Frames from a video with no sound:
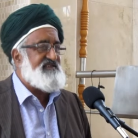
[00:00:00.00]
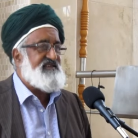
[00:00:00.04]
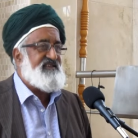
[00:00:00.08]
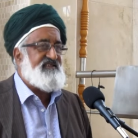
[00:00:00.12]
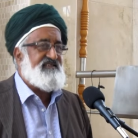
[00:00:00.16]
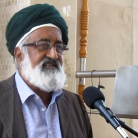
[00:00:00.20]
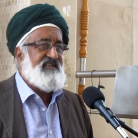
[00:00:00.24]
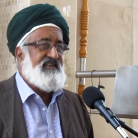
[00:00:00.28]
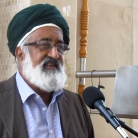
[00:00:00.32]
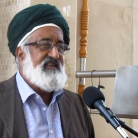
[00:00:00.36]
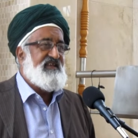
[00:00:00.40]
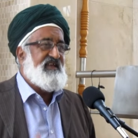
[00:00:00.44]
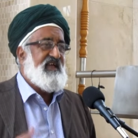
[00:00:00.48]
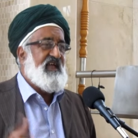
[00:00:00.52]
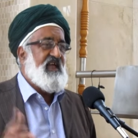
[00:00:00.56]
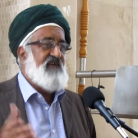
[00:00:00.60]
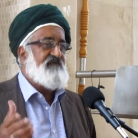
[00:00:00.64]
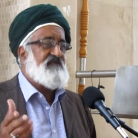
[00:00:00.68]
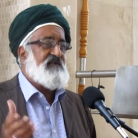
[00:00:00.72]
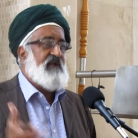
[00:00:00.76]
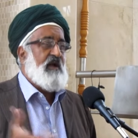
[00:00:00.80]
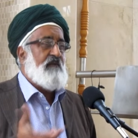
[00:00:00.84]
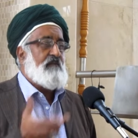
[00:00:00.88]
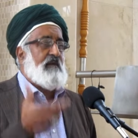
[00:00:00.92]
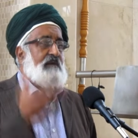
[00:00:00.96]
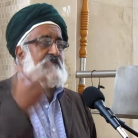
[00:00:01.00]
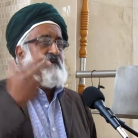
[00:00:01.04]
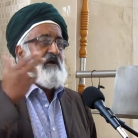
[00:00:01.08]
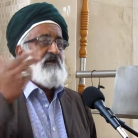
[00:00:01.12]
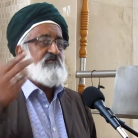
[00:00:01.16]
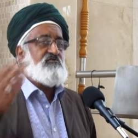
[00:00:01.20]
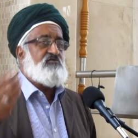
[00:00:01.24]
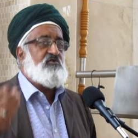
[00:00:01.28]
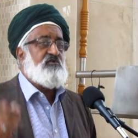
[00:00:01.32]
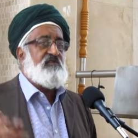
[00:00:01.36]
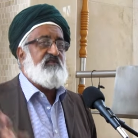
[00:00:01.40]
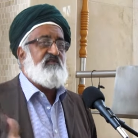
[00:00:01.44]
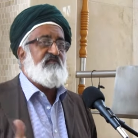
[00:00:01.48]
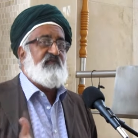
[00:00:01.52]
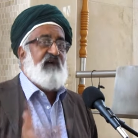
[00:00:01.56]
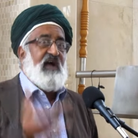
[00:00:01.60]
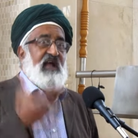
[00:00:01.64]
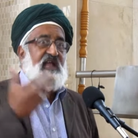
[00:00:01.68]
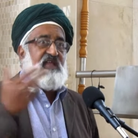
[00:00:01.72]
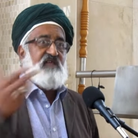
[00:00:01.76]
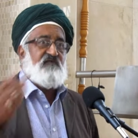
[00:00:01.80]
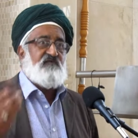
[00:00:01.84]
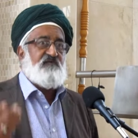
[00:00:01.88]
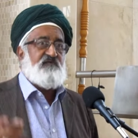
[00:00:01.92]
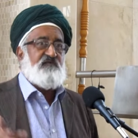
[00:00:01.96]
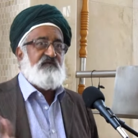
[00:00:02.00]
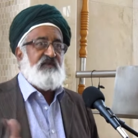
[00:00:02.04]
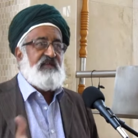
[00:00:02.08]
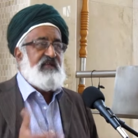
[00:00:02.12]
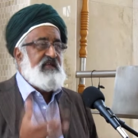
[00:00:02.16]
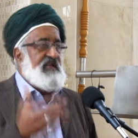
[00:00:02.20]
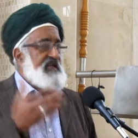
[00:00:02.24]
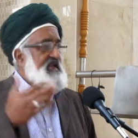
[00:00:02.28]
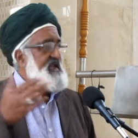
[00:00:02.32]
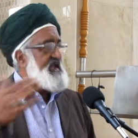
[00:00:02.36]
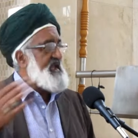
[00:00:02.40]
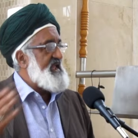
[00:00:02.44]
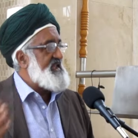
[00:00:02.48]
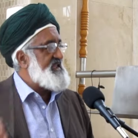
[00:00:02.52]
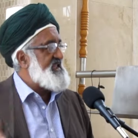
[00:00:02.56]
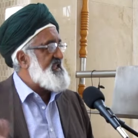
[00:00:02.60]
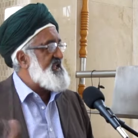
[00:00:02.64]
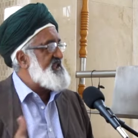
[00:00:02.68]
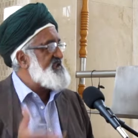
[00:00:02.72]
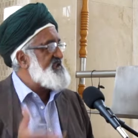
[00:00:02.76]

Aziz, have come about to revive and